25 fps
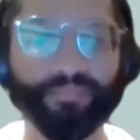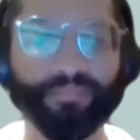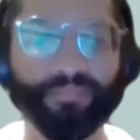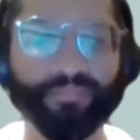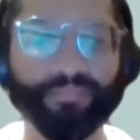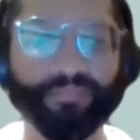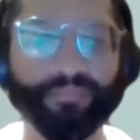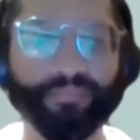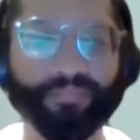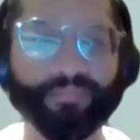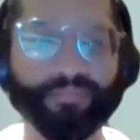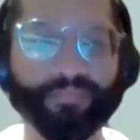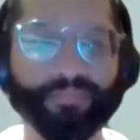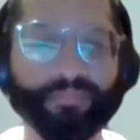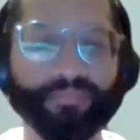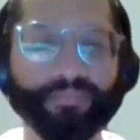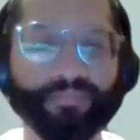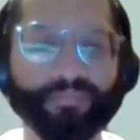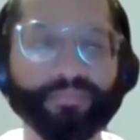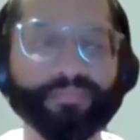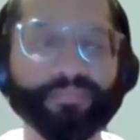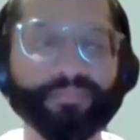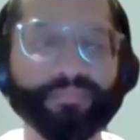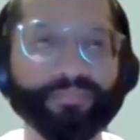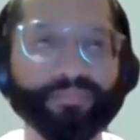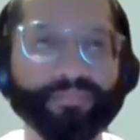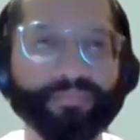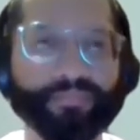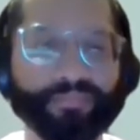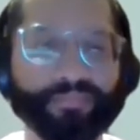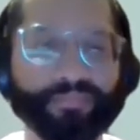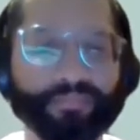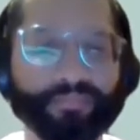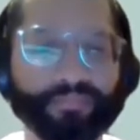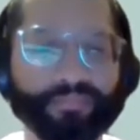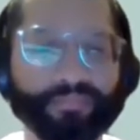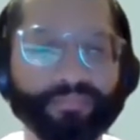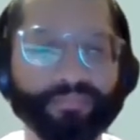
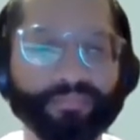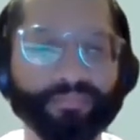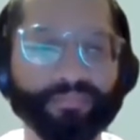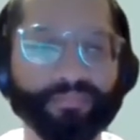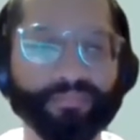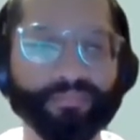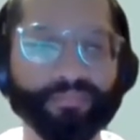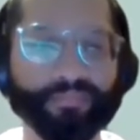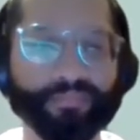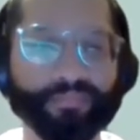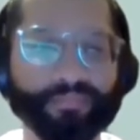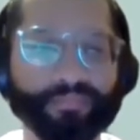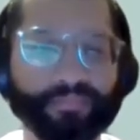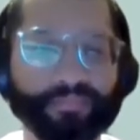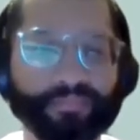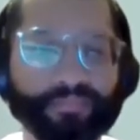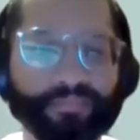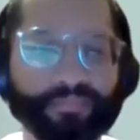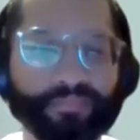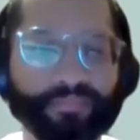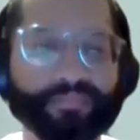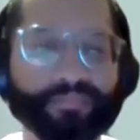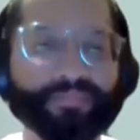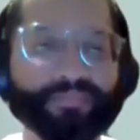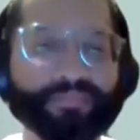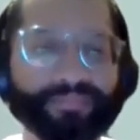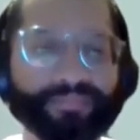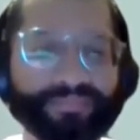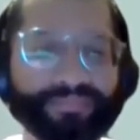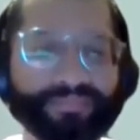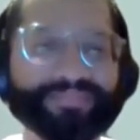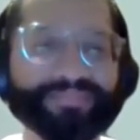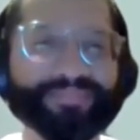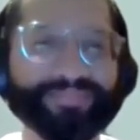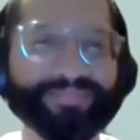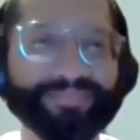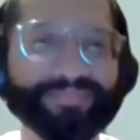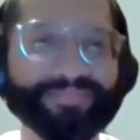
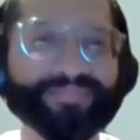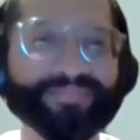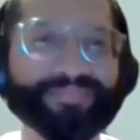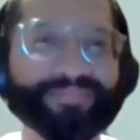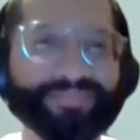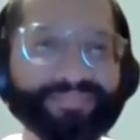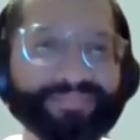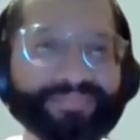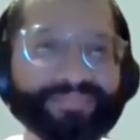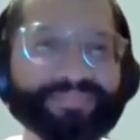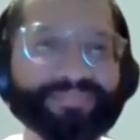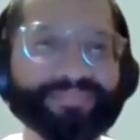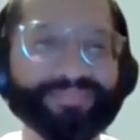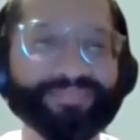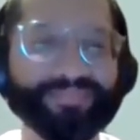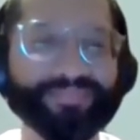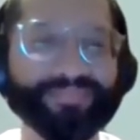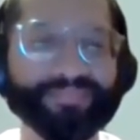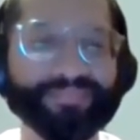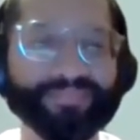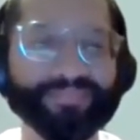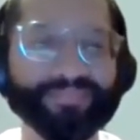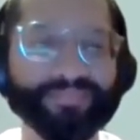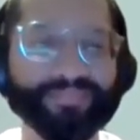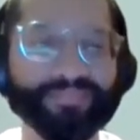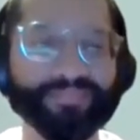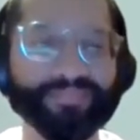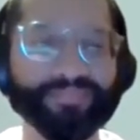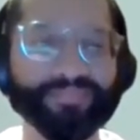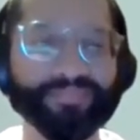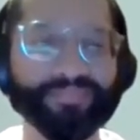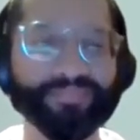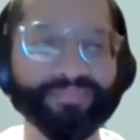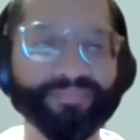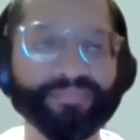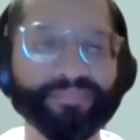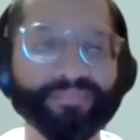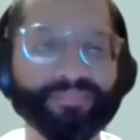
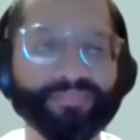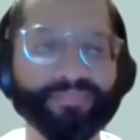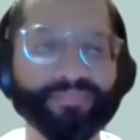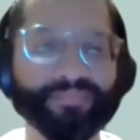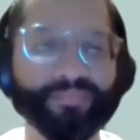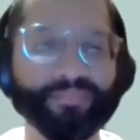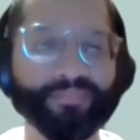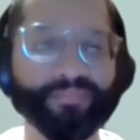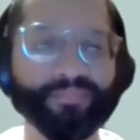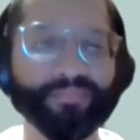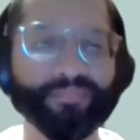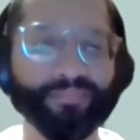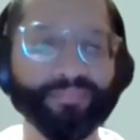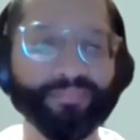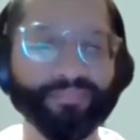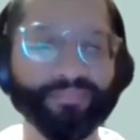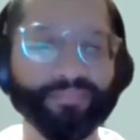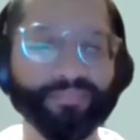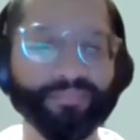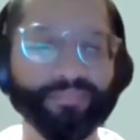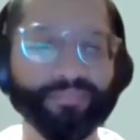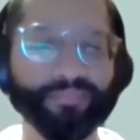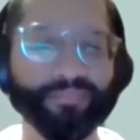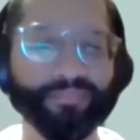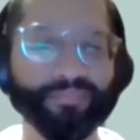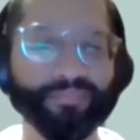(not speaking)